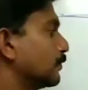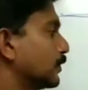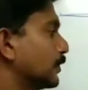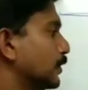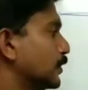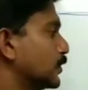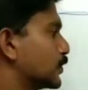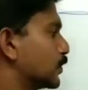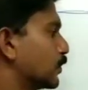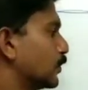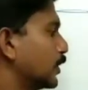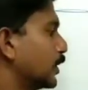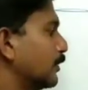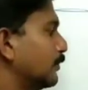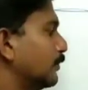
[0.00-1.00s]

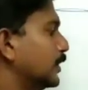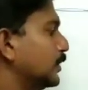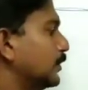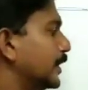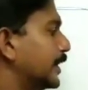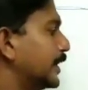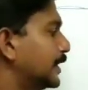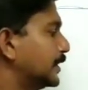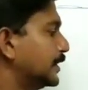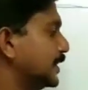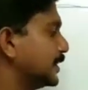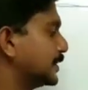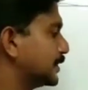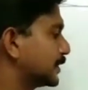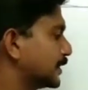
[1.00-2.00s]
So when you add
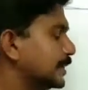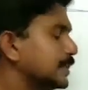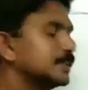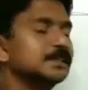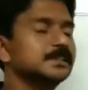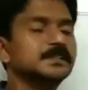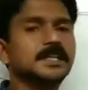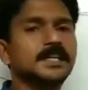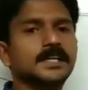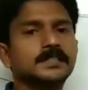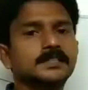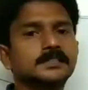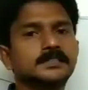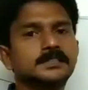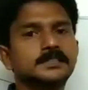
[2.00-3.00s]
these 3
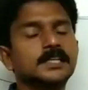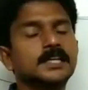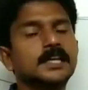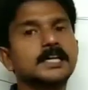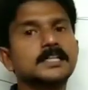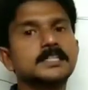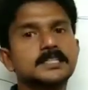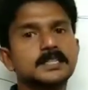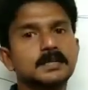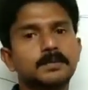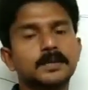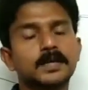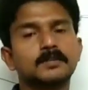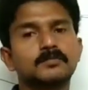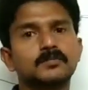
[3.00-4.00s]
angles and
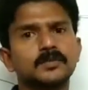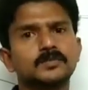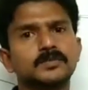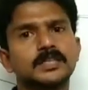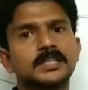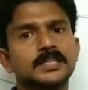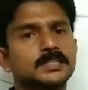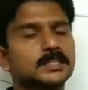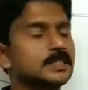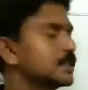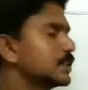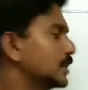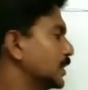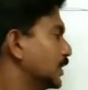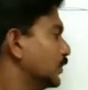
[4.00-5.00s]
subtract from
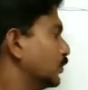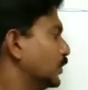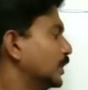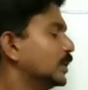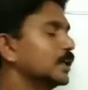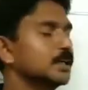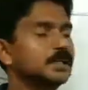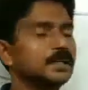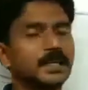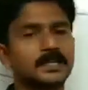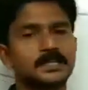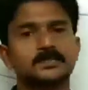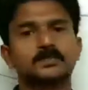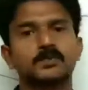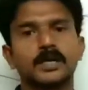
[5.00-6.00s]
360, we get
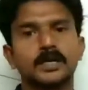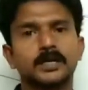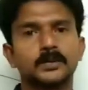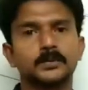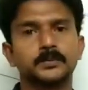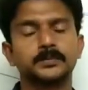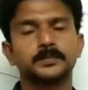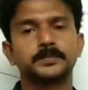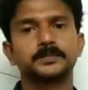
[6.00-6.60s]
x value.